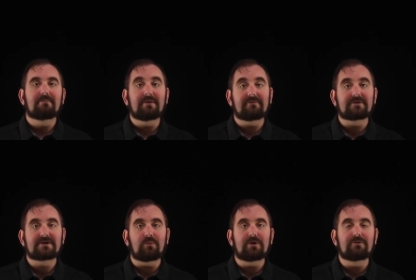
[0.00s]
But for
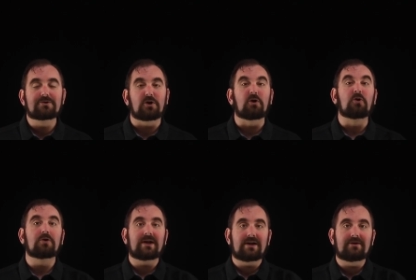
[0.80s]
someone who's
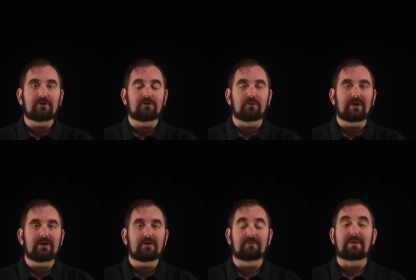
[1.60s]
early in their
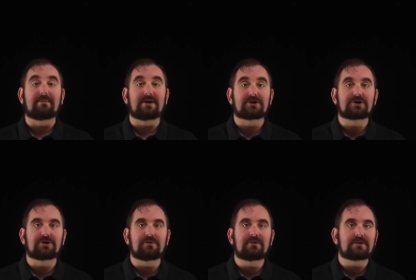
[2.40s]
career, or maybe a
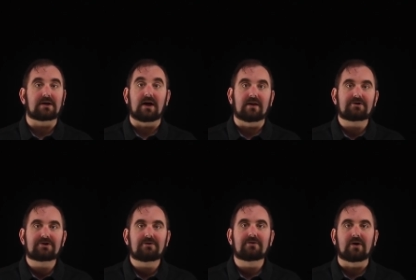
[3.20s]
student, a college
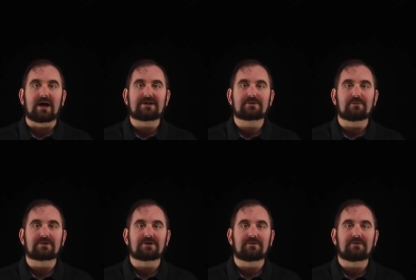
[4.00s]
student, or a high school
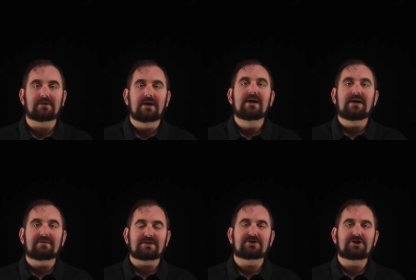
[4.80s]
student
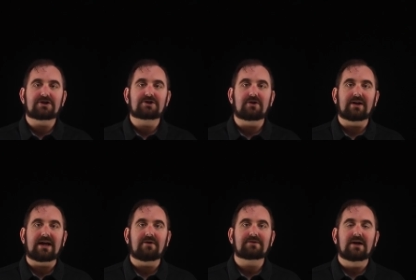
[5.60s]
that's just
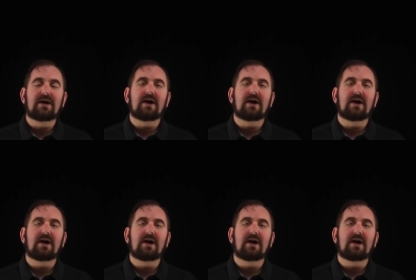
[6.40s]
starting out,